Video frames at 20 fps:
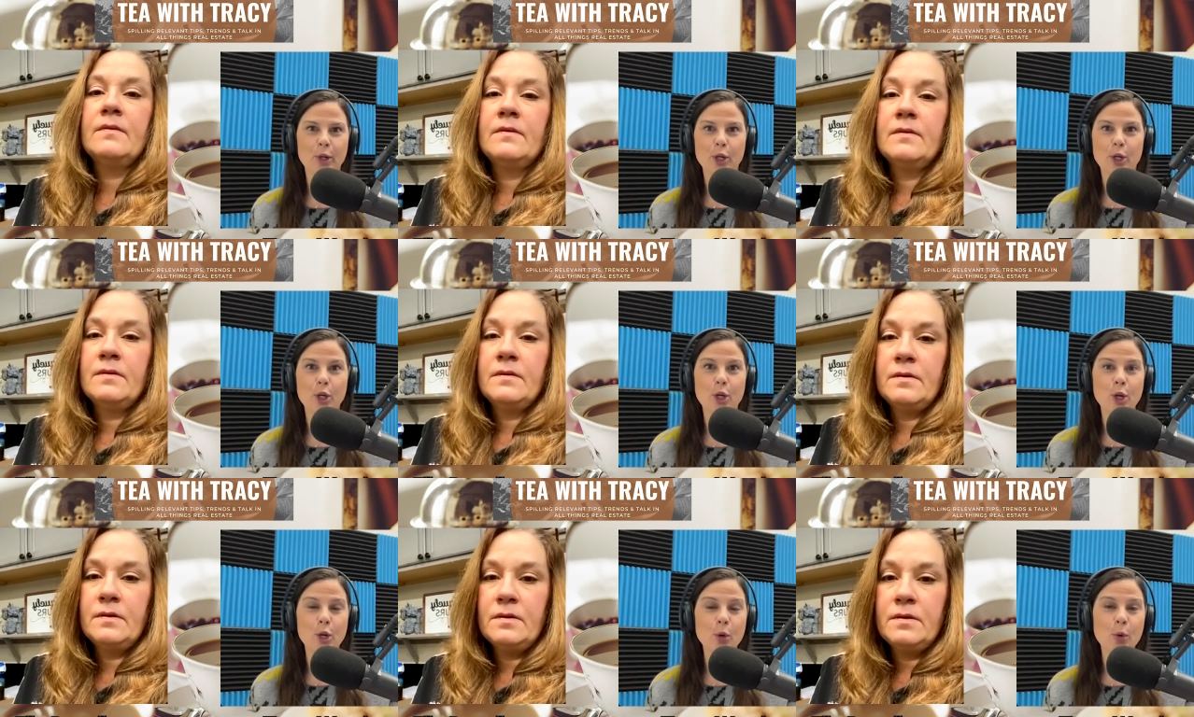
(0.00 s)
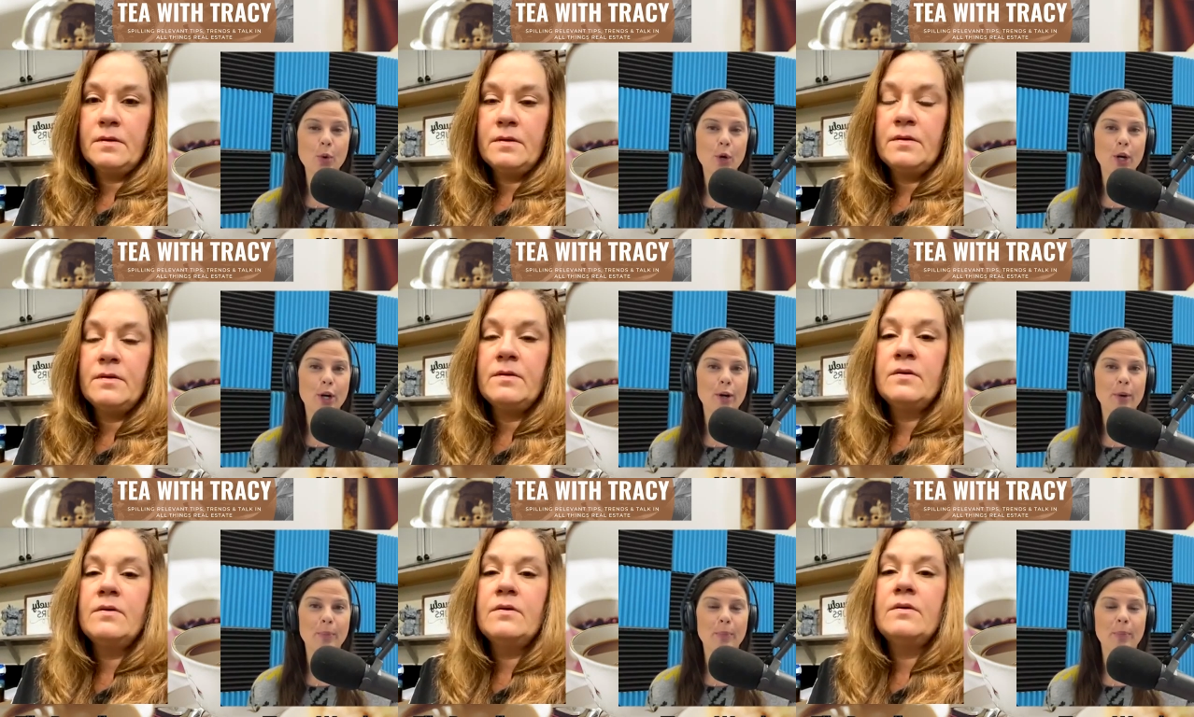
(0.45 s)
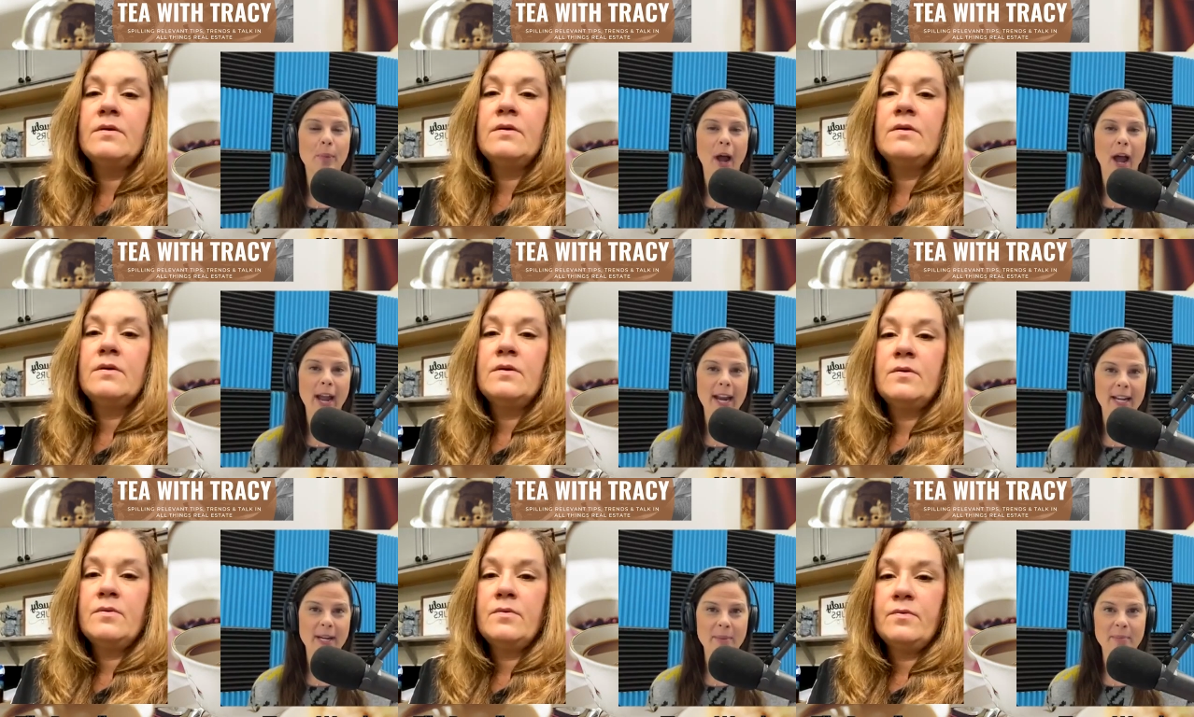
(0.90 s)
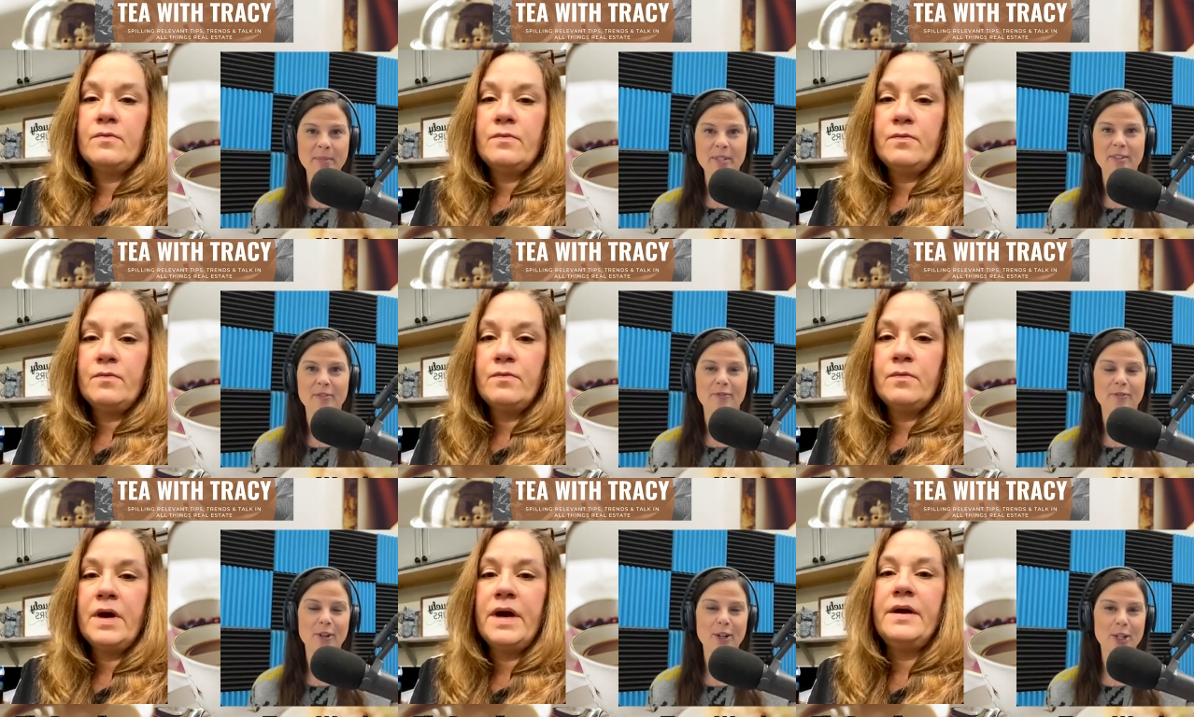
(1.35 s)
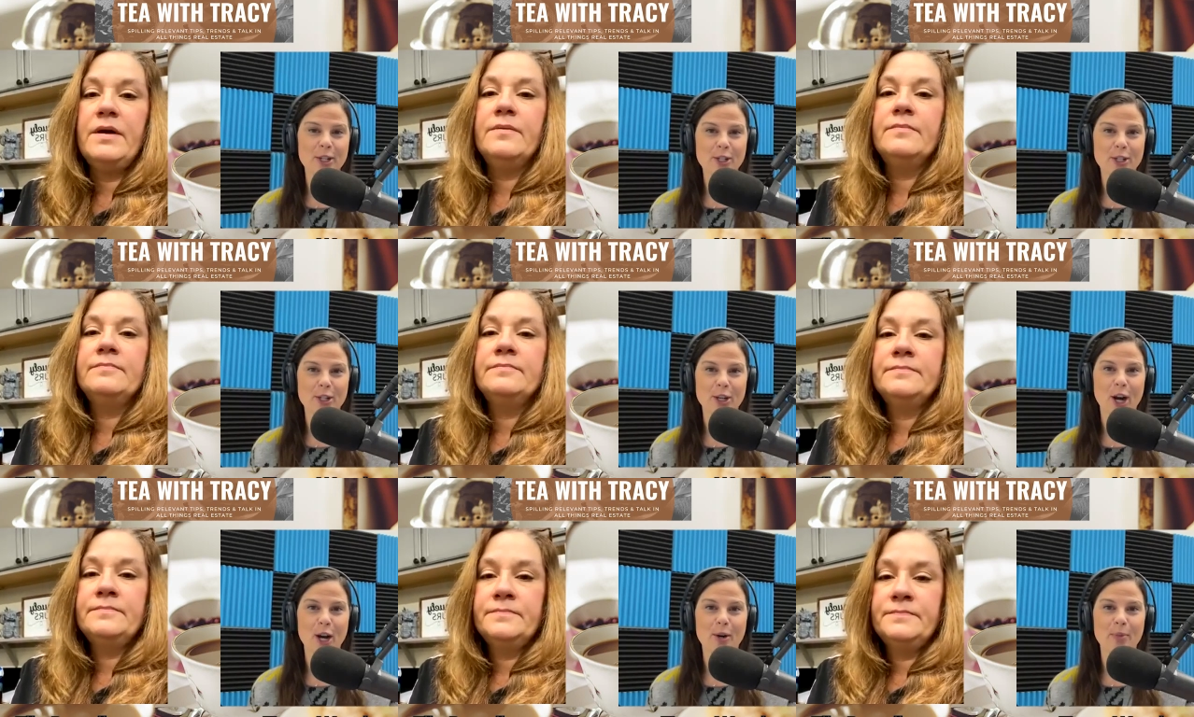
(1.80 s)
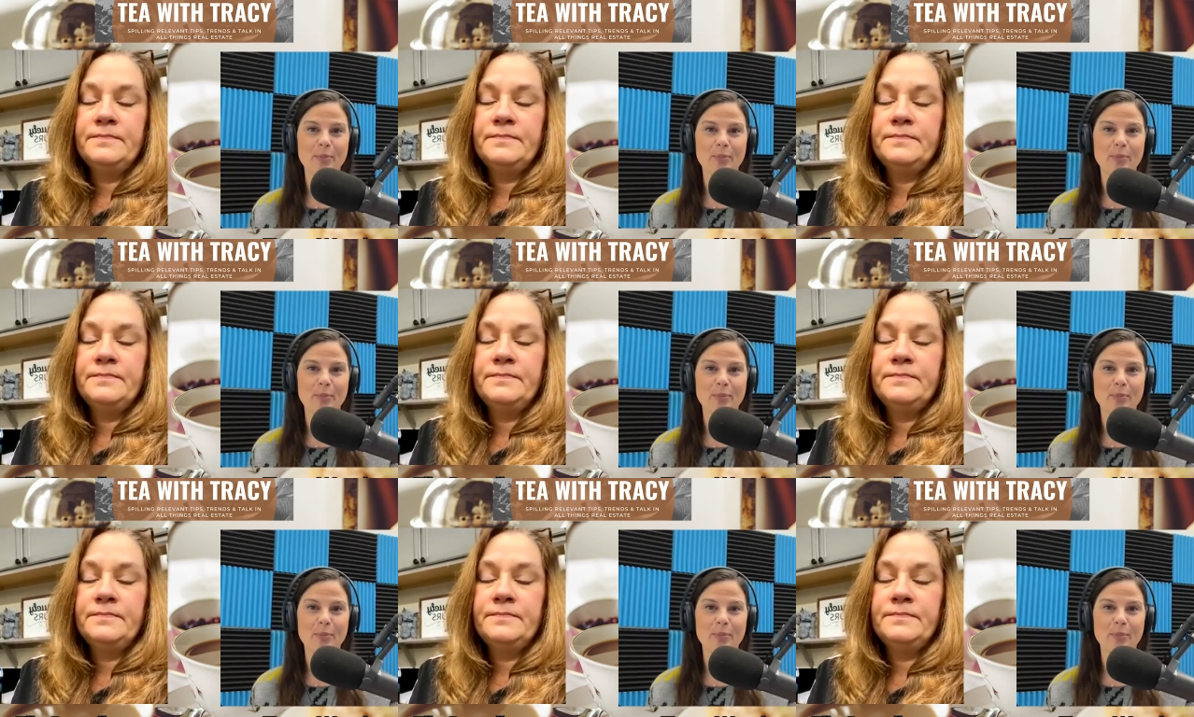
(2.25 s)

Speaker 1: newer items and furniture right.